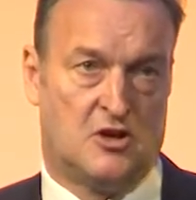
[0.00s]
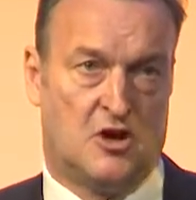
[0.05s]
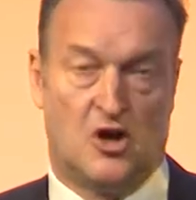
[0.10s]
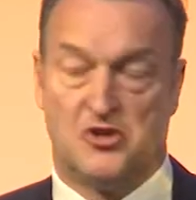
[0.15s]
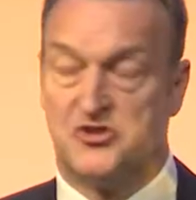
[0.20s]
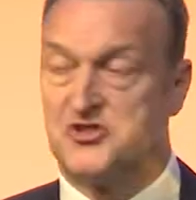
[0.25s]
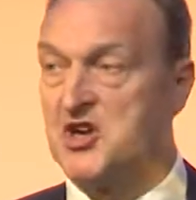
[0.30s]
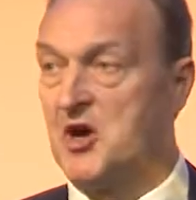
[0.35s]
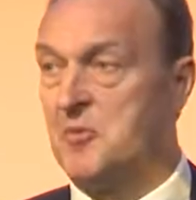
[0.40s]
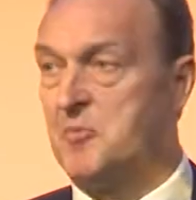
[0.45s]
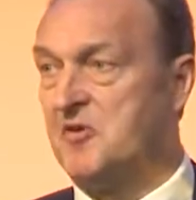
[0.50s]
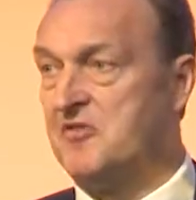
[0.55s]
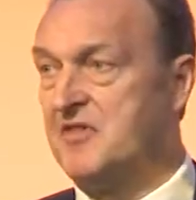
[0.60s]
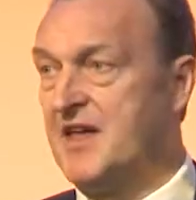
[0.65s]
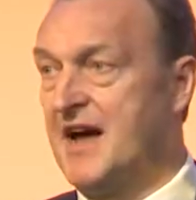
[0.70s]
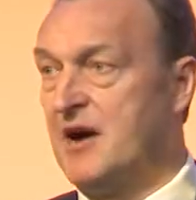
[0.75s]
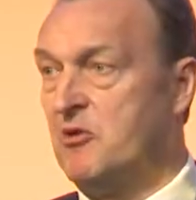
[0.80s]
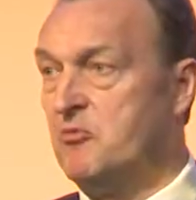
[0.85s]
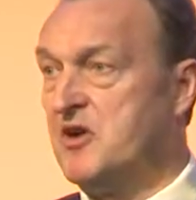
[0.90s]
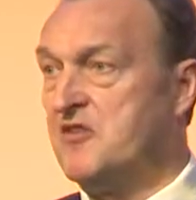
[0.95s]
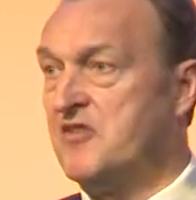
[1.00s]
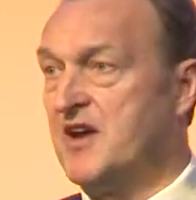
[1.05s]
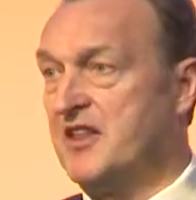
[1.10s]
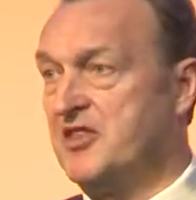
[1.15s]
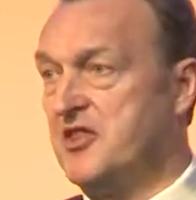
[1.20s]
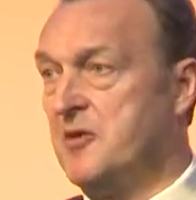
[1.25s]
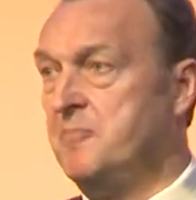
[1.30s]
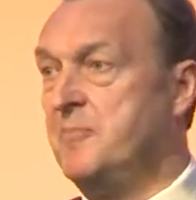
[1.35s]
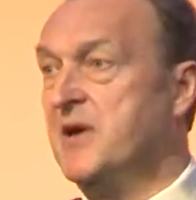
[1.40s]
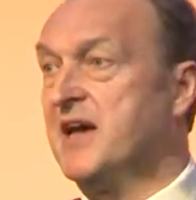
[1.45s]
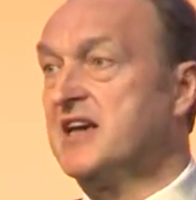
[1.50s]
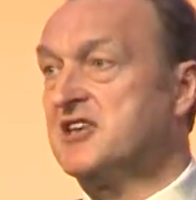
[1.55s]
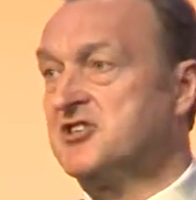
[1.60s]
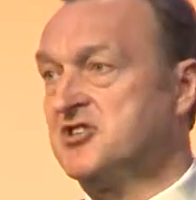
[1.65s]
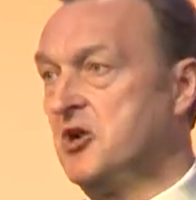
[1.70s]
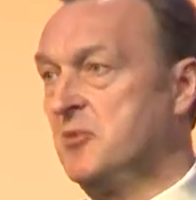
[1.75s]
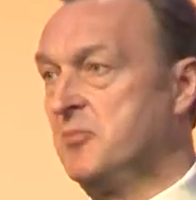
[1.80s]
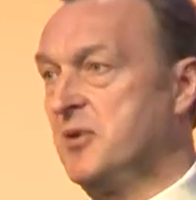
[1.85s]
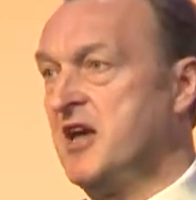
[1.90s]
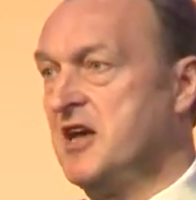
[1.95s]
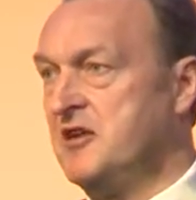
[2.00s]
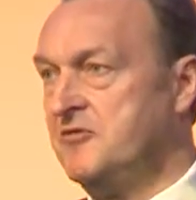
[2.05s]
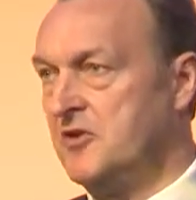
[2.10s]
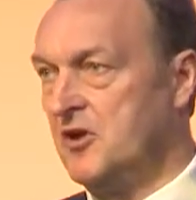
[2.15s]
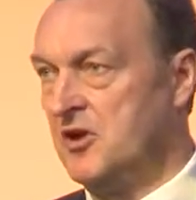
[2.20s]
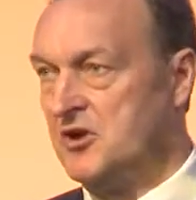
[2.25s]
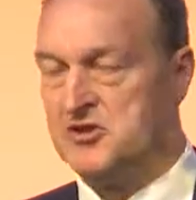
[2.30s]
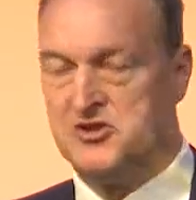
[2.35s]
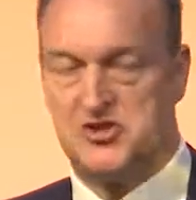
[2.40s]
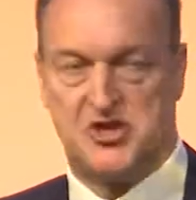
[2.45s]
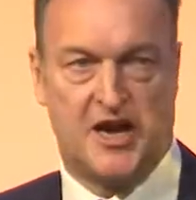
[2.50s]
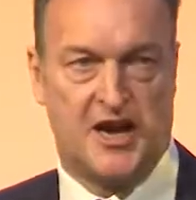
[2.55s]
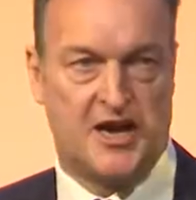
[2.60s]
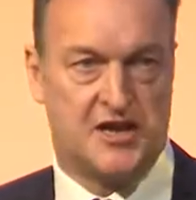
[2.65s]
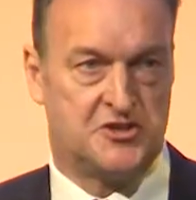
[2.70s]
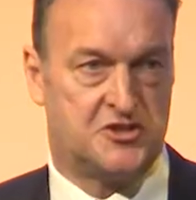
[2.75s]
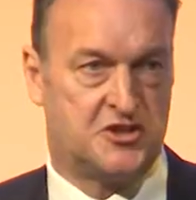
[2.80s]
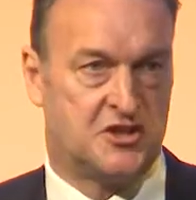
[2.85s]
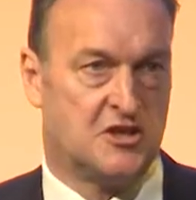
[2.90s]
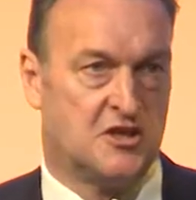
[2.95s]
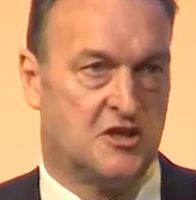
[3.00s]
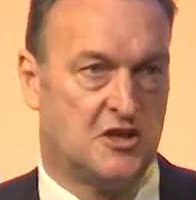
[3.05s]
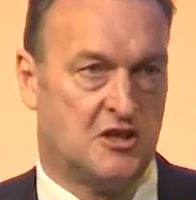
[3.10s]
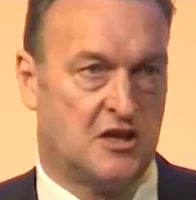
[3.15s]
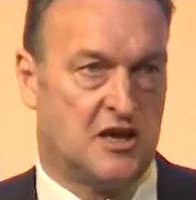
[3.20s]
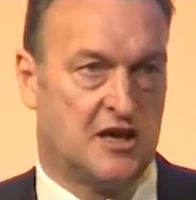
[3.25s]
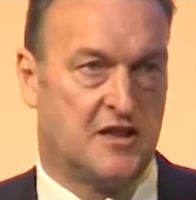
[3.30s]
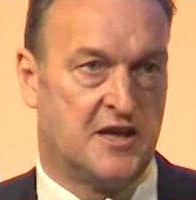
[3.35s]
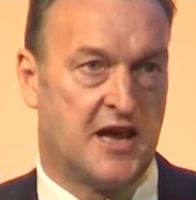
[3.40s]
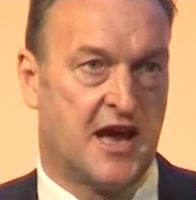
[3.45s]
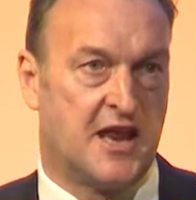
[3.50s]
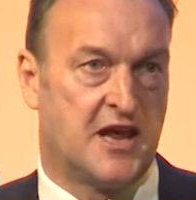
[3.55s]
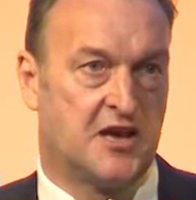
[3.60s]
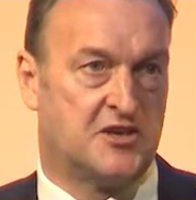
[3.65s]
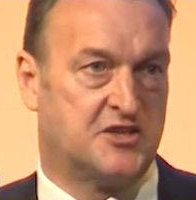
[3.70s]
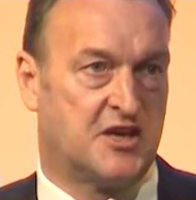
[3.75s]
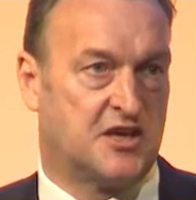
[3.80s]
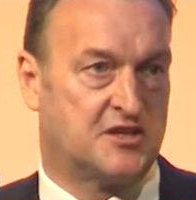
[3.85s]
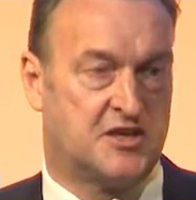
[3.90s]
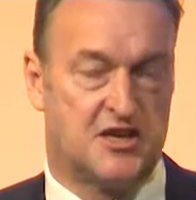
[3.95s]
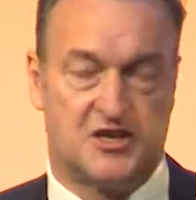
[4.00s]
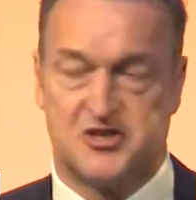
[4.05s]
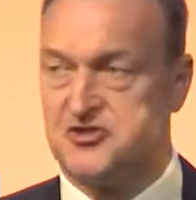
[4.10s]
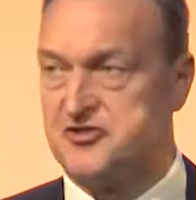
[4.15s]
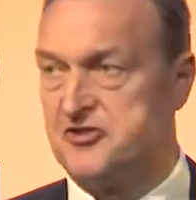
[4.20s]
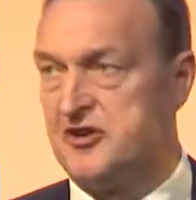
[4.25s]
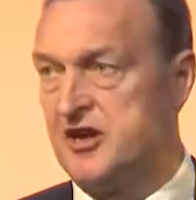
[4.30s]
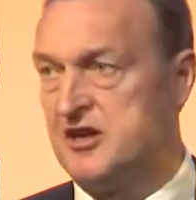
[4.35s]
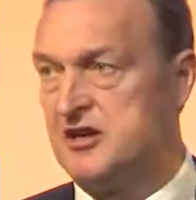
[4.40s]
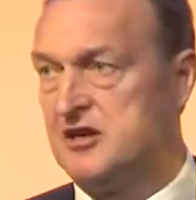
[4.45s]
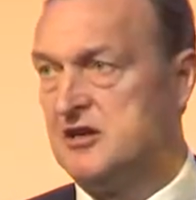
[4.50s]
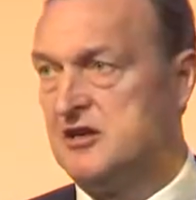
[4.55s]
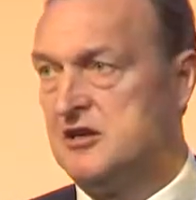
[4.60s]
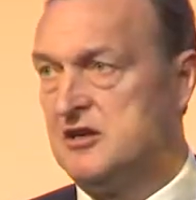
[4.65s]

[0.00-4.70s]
On top of that, we've had the biggest upheaval and change in the NHS history,